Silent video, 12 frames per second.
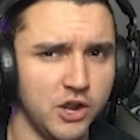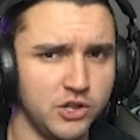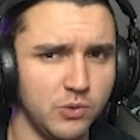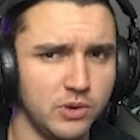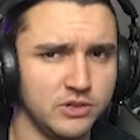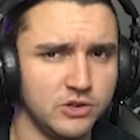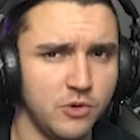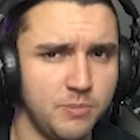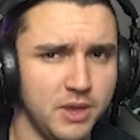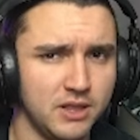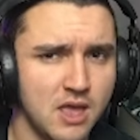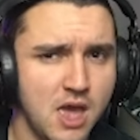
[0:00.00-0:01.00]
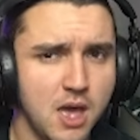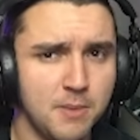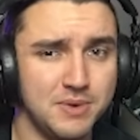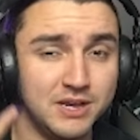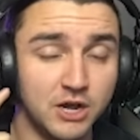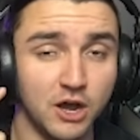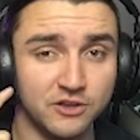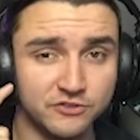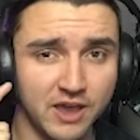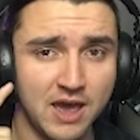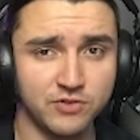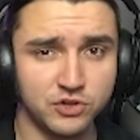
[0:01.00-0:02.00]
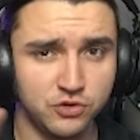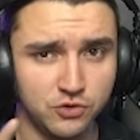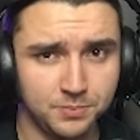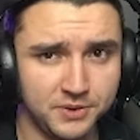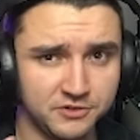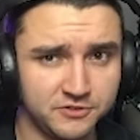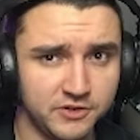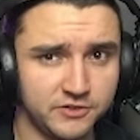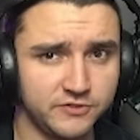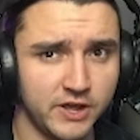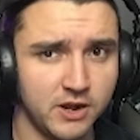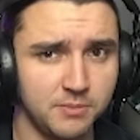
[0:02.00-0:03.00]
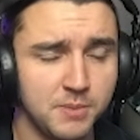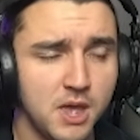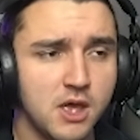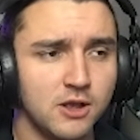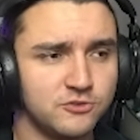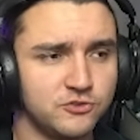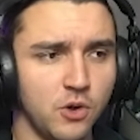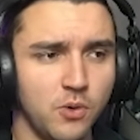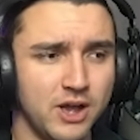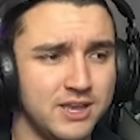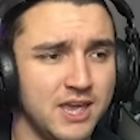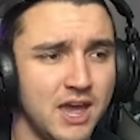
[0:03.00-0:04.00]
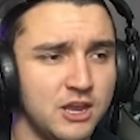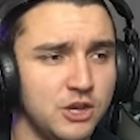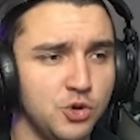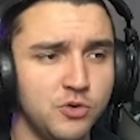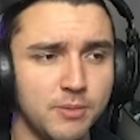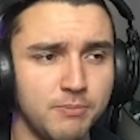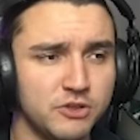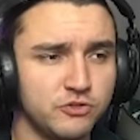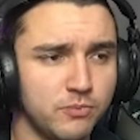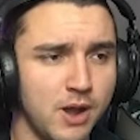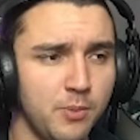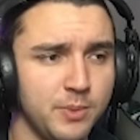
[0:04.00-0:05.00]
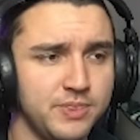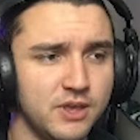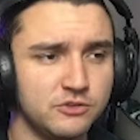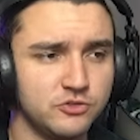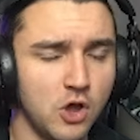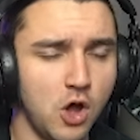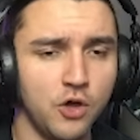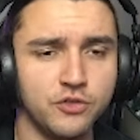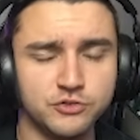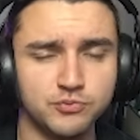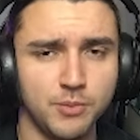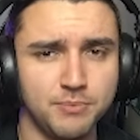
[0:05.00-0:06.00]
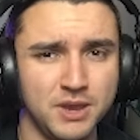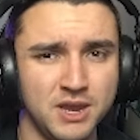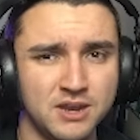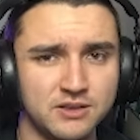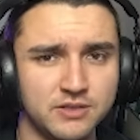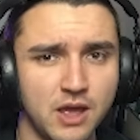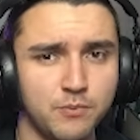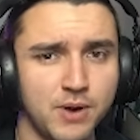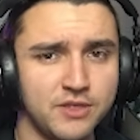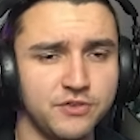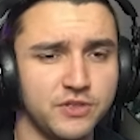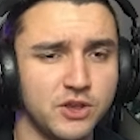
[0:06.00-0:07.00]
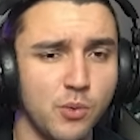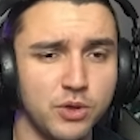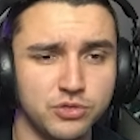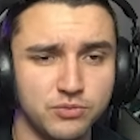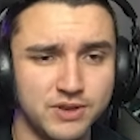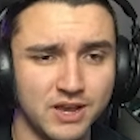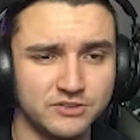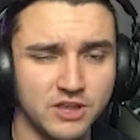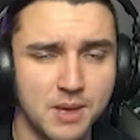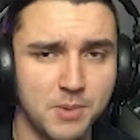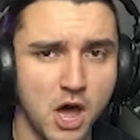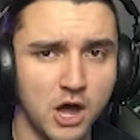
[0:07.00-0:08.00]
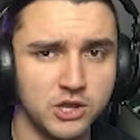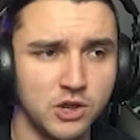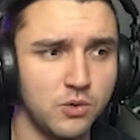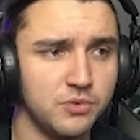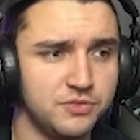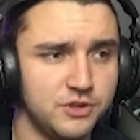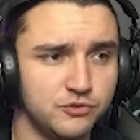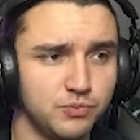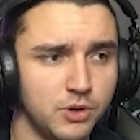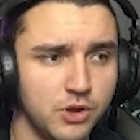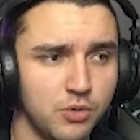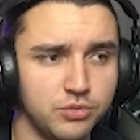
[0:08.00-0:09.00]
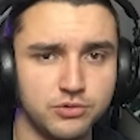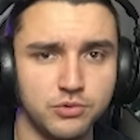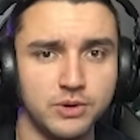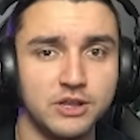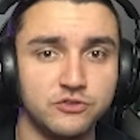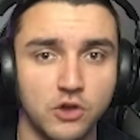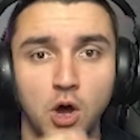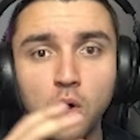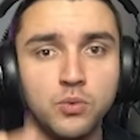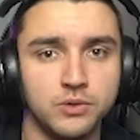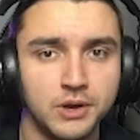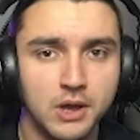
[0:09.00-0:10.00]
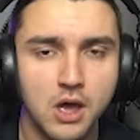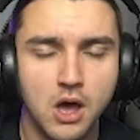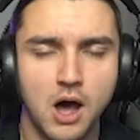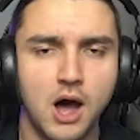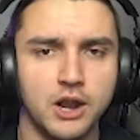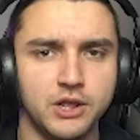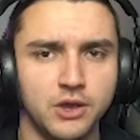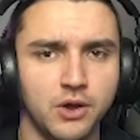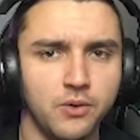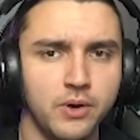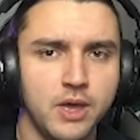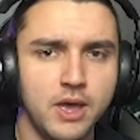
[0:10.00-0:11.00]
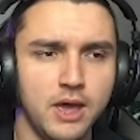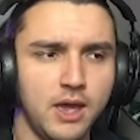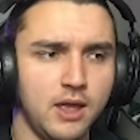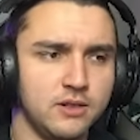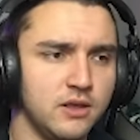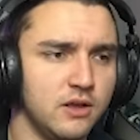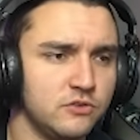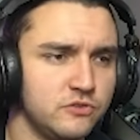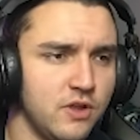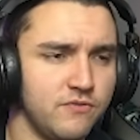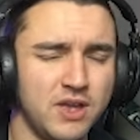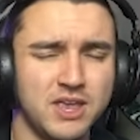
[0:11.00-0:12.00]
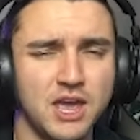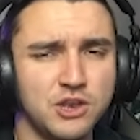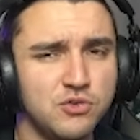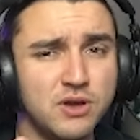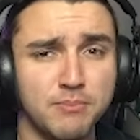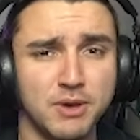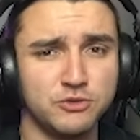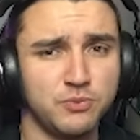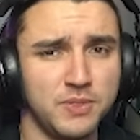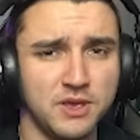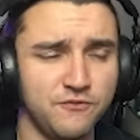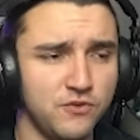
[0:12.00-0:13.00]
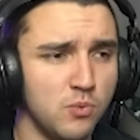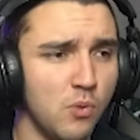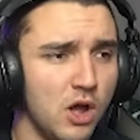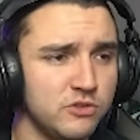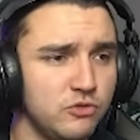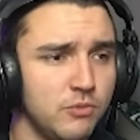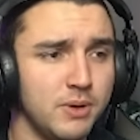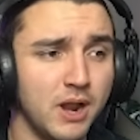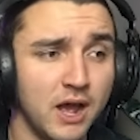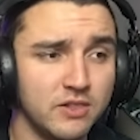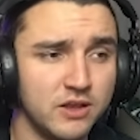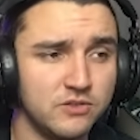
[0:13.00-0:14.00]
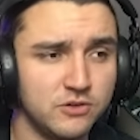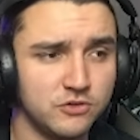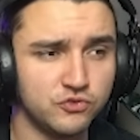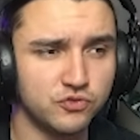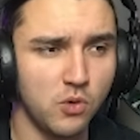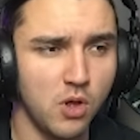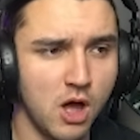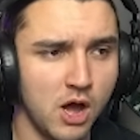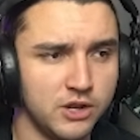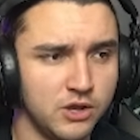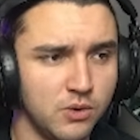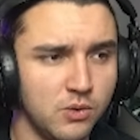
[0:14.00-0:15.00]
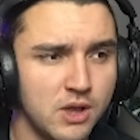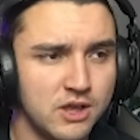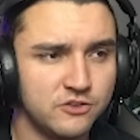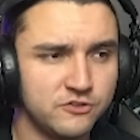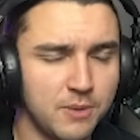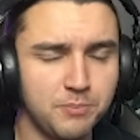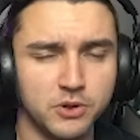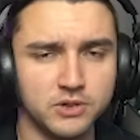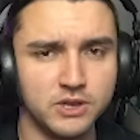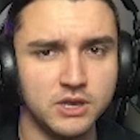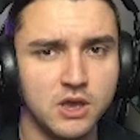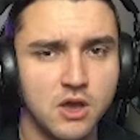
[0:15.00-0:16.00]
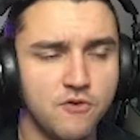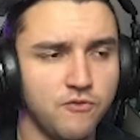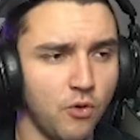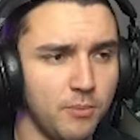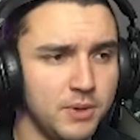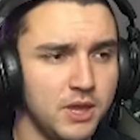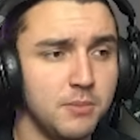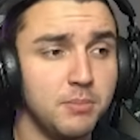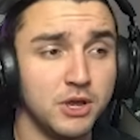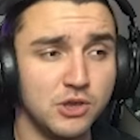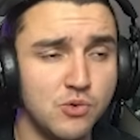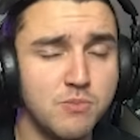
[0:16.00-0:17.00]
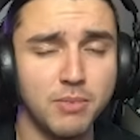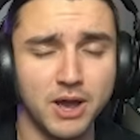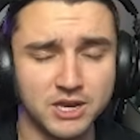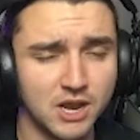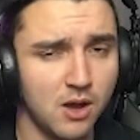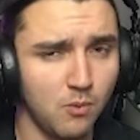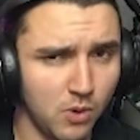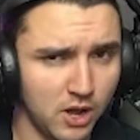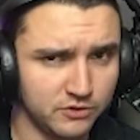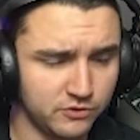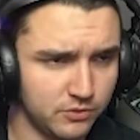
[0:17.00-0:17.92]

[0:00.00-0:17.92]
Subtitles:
audio a little bit because I have a 2 PC setup. So again, you can mess around with this. All this will mean is that rather than going through desktop audio, this will go through its own audio and stuff. Again, you can mess with it if you want to, but I like to control audio separately for me, but you might not want